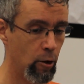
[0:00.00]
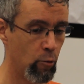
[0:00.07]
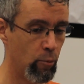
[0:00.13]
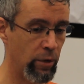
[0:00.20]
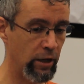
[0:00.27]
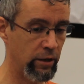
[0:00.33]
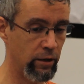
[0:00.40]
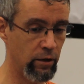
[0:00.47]

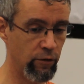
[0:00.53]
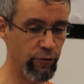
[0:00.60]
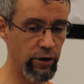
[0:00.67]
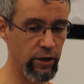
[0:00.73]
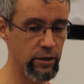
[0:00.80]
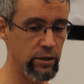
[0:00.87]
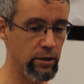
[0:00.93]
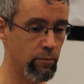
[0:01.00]
But
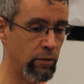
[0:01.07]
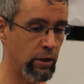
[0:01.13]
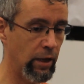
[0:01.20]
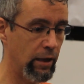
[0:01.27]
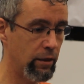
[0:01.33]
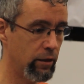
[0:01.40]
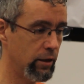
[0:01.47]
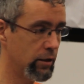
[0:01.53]

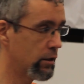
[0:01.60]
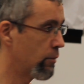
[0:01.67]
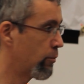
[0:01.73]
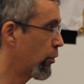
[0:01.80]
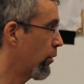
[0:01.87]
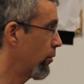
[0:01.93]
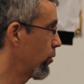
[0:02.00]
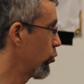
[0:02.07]
I think that the
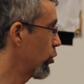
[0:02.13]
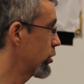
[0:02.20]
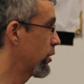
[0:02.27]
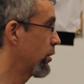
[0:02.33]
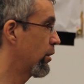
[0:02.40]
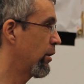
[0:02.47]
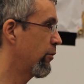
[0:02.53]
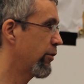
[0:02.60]
problem was that
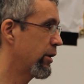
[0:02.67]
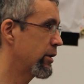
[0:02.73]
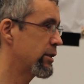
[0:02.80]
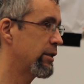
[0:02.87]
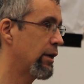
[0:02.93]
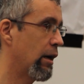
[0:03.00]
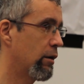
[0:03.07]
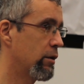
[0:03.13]
the different
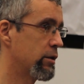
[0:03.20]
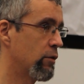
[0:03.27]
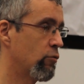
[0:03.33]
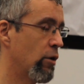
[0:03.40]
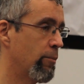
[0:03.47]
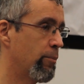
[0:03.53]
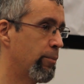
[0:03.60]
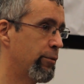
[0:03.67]
struggles that
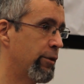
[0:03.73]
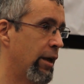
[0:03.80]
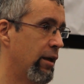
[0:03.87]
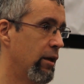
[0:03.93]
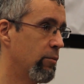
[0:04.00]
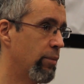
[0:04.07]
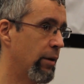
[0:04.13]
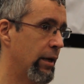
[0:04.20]
were
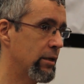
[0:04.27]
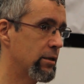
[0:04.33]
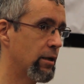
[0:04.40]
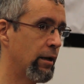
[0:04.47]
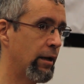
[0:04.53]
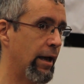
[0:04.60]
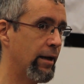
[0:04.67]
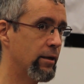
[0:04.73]
taking place
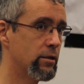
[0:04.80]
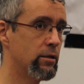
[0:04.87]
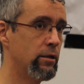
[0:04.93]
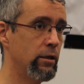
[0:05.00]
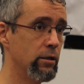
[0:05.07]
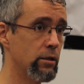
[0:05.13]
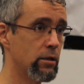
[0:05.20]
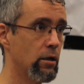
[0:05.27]
against
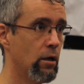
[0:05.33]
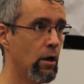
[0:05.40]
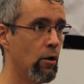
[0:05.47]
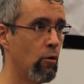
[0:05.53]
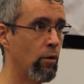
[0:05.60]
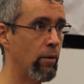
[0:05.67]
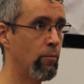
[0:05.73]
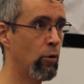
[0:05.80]
this
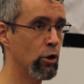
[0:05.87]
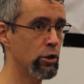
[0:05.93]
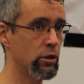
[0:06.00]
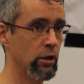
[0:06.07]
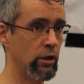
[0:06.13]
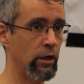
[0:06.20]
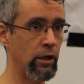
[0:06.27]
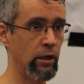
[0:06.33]
were
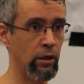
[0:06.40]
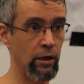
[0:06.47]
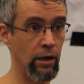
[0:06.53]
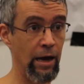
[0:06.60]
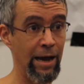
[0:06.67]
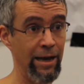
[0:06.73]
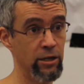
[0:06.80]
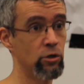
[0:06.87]
mostly
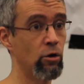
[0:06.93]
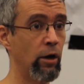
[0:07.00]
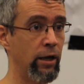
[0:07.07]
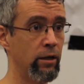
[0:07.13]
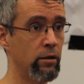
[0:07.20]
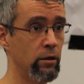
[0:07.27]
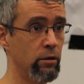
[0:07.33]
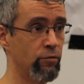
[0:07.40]
either
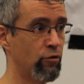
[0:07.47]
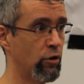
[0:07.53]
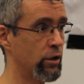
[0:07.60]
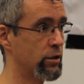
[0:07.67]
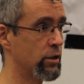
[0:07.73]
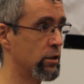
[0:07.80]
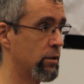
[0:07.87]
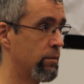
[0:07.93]
isolated. For
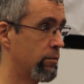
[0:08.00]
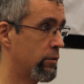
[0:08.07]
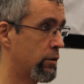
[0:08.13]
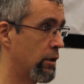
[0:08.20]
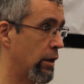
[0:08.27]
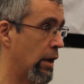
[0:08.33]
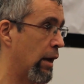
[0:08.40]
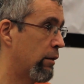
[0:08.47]
instance,
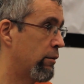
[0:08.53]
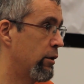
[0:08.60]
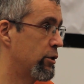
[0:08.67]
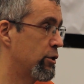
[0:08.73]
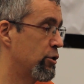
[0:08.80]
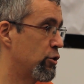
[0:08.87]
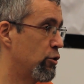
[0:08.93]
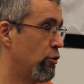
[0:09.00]
the
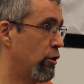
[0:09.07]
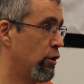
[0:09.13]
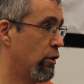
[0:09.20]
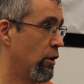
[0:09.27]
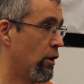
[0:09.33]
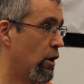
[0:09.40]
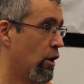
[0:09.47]
electricians' union